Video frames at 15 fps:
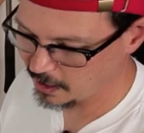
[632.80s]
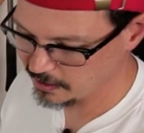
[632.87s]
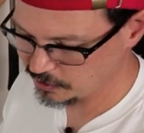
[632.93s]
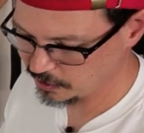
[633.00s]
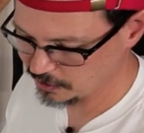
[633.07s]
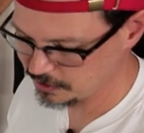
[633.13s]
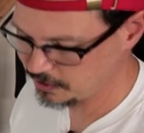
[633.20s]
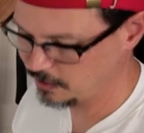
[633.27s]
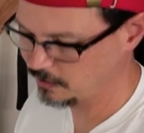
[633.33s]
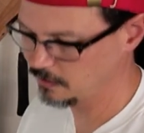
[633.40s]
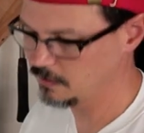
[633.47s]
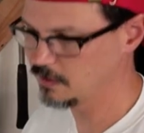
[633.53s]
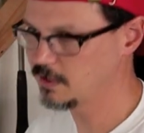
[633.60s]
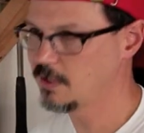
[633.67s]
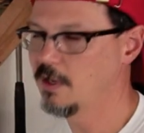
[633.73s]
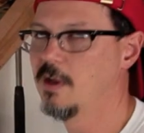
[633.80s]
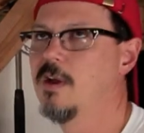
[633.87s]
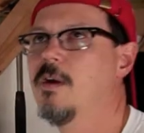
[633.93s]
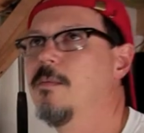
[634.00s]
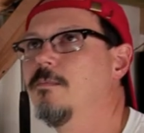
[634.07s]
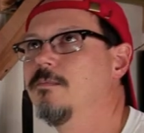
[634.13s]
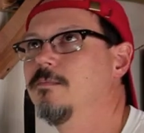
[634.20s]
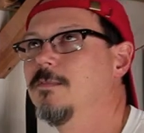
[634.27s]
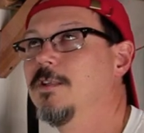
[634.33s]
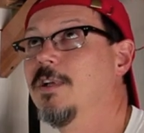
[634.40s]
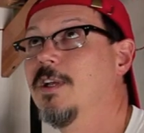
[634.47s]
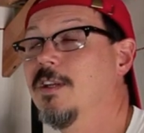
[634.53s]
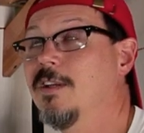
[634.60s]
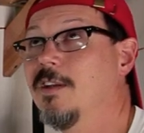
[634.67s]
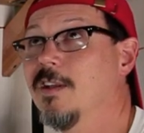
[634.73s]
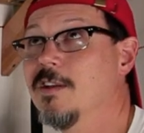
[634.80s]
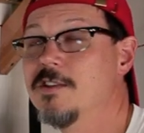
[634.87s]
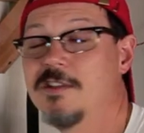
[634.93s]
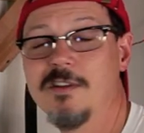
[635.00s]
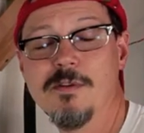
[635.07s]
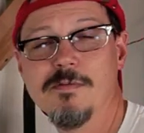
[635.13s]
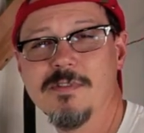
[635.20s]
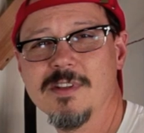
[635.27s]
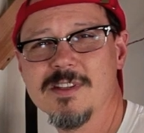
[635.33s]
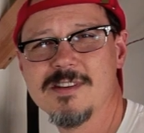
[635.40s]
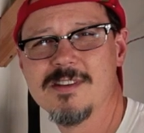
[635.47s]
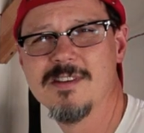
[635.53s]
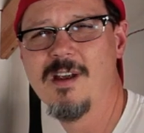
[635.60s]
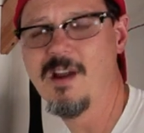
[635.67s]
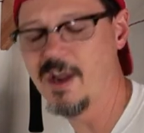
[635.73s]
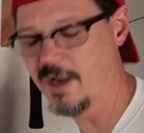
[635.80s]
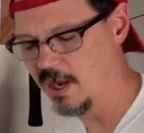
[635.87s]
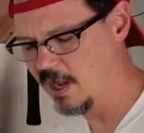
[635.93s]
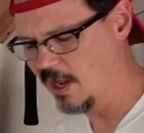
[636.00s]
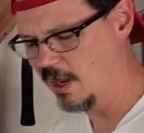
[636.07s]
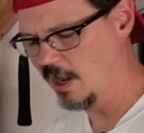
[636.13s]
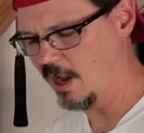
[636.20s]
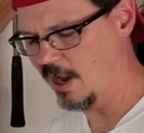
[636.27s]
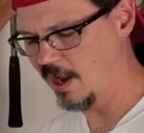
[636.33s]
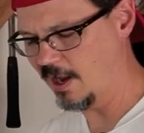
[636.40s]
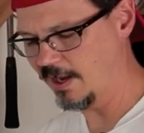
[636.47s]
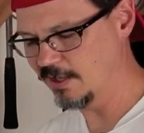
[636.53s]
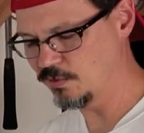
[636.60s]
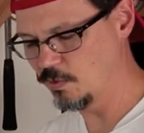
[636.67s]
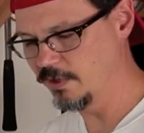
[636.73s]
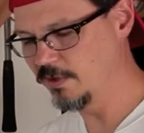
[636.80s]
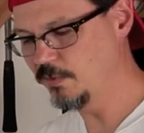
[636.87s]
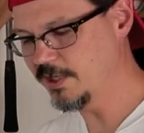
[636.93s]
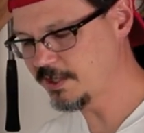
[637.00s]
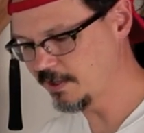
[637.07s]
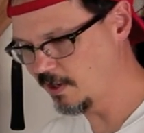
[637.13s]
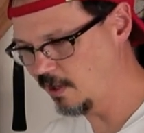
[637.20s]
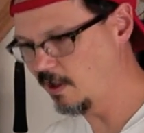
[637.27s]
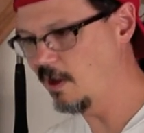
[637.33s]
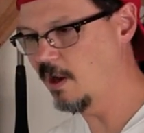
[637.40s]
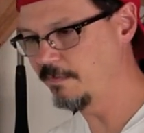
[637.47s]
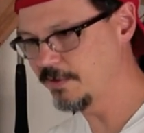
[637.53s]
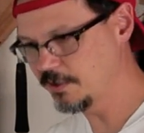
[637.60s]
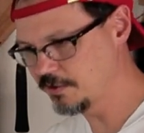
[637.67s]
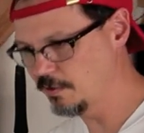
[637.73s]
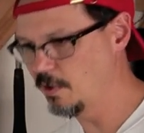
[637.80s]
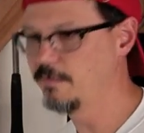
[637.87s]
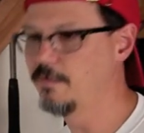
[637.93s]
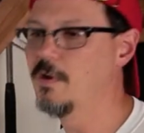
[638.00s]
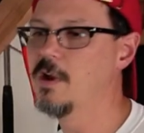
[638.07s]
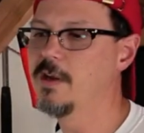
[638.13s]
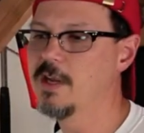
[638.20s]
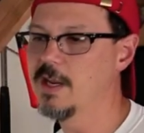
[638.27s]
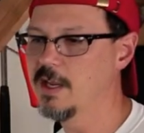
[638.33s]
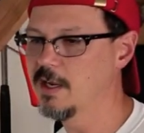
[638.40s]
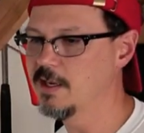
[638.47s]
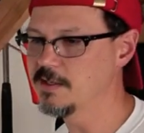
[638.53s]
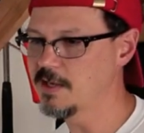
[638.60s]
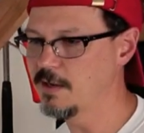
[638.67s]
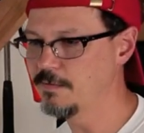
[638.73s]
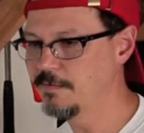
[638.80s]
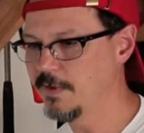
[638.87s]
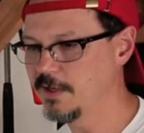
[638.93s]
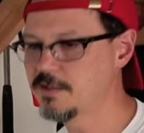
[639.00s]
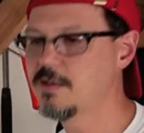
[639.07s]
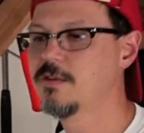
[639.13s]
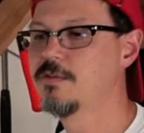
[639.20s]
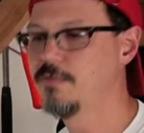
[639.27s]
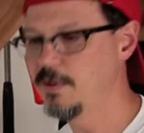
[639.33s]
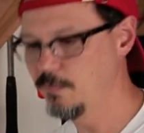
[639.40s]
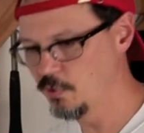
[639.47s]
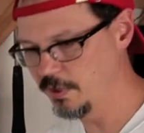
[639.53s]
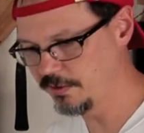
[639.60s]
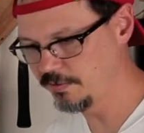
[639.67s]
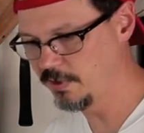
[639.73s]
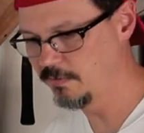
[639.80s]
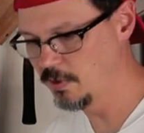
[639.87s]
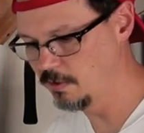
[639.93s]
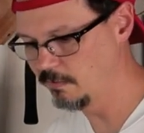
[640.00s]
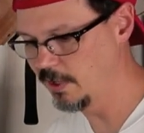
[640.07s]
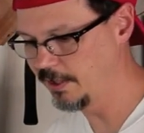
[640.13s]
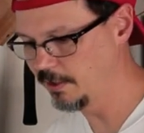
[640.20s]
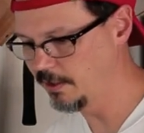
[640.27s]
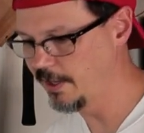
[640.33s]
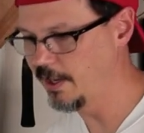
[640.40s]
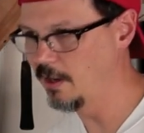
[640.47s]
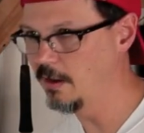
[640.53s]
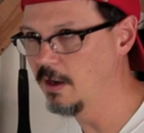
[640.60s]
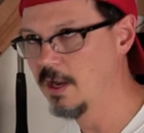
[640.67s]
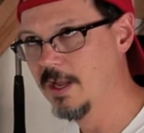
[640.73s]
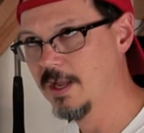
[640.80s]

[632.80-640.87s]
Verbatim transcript: I just used, um, I didn't get a SKU for this, sorry. Uh, it's one that we sell off the storefront. It is a fixed 3.3 volt regulator